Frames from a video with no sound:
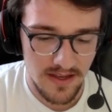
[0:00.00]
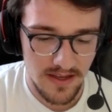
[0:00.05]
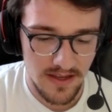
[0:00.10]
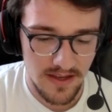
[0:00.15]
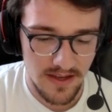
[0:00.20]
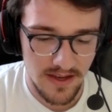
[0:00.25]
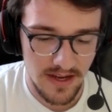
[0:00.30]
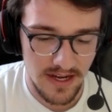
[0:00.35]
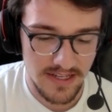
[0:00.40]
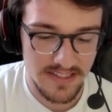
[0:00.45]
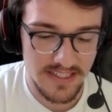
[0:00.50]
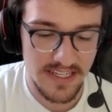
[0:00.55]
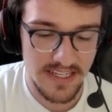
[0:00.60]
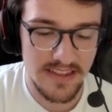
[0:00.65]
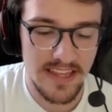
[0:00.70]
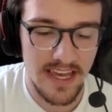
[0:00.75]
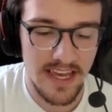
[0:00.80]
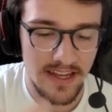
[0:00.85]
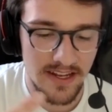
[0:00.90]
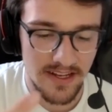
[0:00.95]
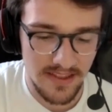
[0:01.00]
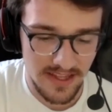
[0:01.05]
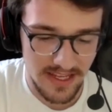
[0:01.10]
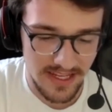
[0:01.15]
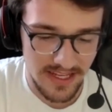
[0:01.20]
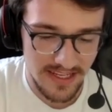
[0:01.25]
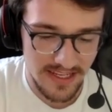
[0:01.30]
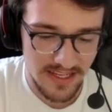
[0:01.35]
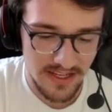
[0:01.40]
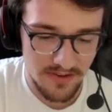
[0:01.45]
I did that
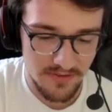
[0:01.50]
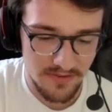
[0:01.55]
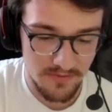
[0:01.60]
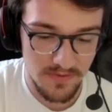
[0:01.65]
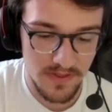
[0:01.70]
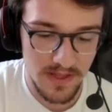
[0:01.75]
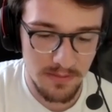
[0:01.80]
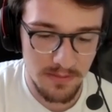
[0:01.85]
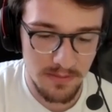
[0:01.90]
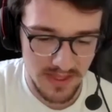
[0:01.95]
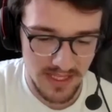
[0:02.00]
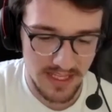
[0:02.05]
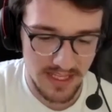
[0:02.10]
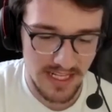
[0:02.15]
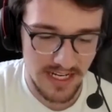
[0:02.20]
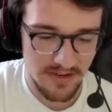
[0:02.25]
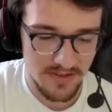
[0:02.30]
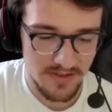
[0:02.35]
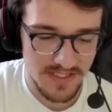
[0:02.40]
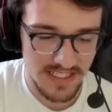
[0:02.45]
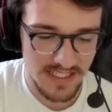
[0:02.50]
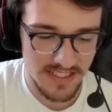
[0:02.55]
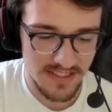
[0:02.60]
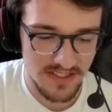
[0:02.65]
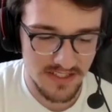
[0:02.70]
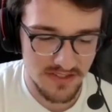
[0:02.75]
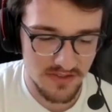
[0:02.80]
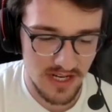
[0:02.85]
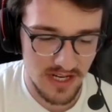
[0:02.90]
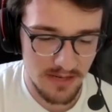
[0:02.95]
like a flip thing that I was
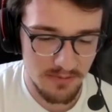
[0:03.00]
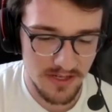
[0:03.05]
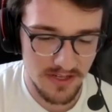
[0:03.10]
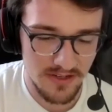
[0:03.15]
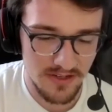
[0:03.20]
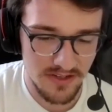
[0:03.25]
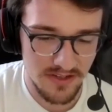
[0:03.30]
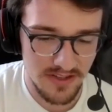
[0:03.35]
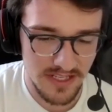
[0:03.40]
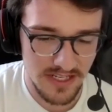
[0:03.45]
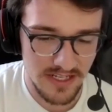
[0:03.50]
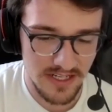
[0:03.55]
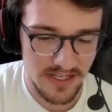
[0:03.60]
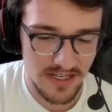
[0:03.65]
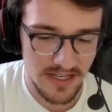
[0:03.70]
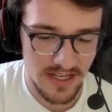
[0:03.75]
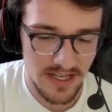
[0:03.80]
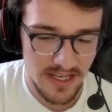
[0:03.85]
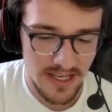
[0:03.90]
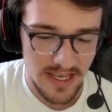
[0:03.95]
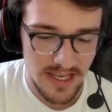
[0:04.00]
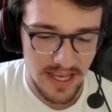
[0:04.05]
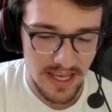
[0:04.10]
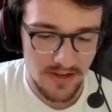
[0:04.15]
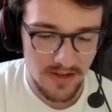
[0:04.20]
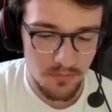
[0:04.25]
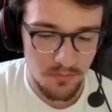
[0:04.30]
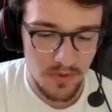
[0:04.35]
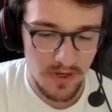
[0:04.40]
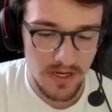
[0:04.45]
describing earlier,
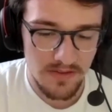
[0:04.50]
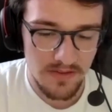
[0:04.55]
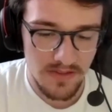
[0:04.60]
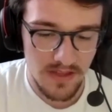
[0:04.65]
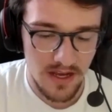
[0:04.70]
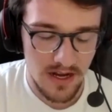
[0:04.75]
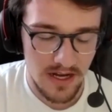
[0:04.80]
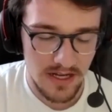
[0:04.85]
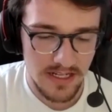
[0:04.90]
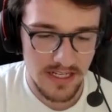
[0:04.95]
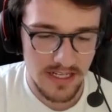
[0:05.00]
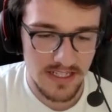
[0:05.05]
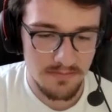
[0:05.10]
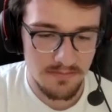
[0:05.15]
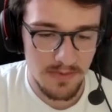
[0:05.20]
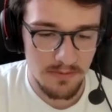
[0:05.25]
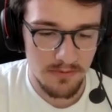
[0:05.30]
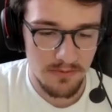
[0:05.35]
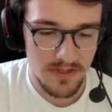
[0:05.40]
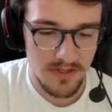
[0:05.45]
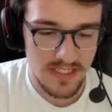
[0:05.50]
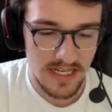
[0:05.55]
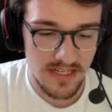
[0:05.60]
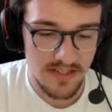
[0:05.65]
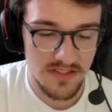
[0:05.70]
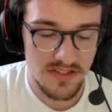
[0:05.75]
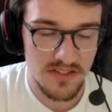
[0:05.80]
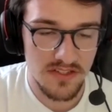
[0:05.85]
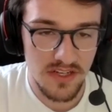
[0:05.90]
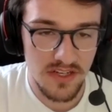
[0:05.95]
and one of the audience members had
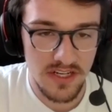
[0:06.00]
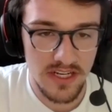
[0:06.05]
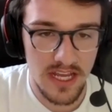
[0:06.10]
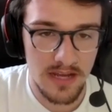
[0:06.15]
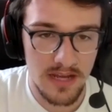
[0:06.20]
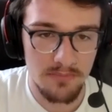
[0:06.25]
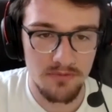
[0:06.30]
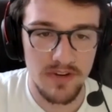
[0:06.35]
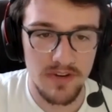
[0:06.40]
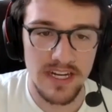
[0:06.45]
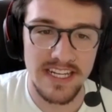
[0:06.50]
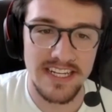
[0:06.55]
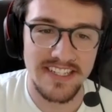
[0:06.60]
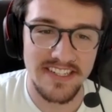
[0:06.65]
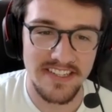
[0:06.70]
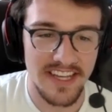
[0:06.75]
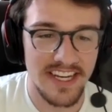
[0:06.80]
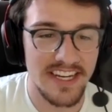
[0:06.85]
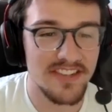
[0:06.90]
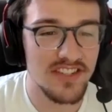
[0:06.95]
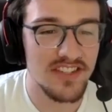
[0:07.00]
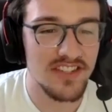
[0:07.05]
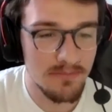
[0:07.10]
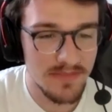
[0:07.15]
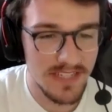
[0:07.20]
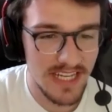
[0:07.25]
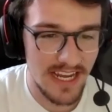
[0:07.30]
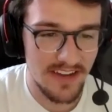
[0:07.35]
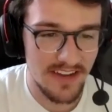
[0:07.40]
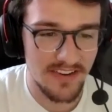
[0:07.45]
stood up ready to like jump
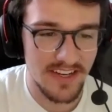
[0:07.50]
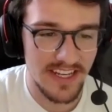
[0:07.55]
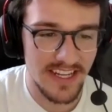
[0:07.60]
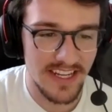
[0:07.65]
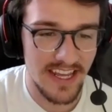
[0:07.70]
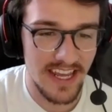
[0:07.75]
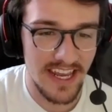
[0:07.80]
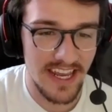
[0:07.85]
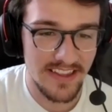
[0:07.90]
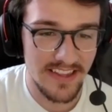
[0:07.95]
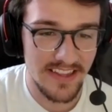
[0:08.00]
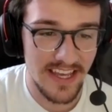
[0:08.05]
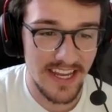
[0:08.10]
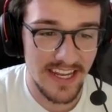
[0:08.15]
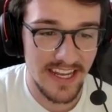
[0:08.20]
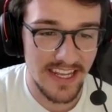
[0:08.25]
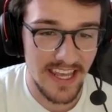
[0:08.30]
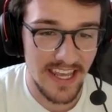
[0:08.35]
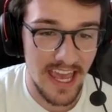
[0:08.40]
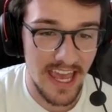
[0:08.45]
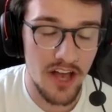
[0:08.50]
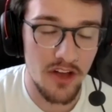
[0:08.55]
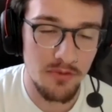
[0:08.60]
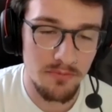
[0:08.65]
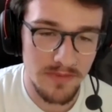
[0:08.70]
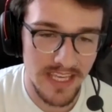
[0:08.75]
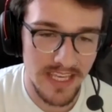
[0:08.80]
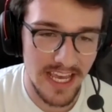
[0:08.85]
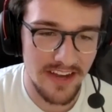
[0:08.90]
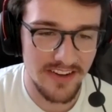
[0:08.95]
down and like help
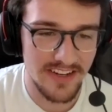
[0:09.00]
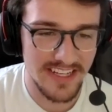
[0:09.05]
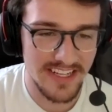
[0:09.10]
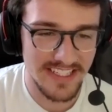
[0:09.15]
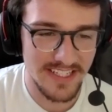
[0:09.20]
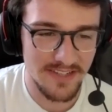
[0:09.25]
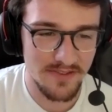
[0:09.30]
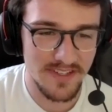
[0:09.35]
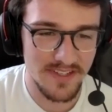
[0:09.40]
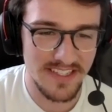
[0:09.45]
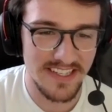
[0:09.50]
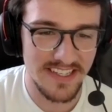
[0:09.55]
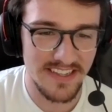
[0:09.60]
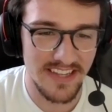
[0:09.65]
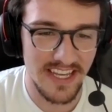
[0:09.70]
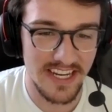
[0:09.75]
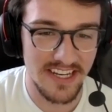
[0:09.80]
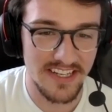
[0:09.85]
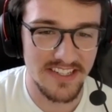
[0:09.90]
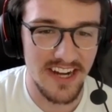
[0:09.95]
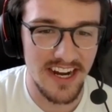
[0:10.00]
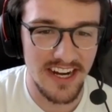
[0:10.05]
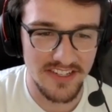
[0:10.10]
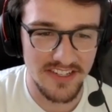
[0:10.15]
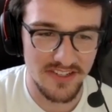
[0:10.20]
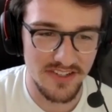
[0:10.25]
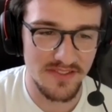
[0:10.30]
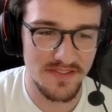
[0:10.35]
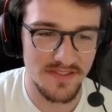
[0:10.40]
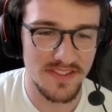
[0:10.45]
me out, because he was like a
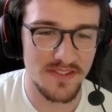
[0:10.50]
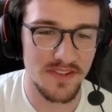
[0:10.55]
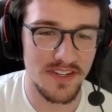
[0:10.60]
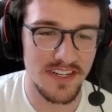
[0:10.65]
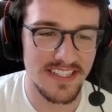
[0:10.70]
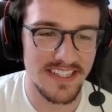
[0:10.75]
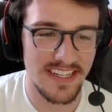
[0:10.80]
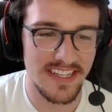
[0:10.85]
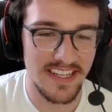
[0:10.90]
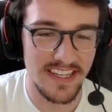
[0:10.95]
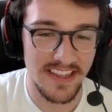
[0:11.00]
doctor of sorts.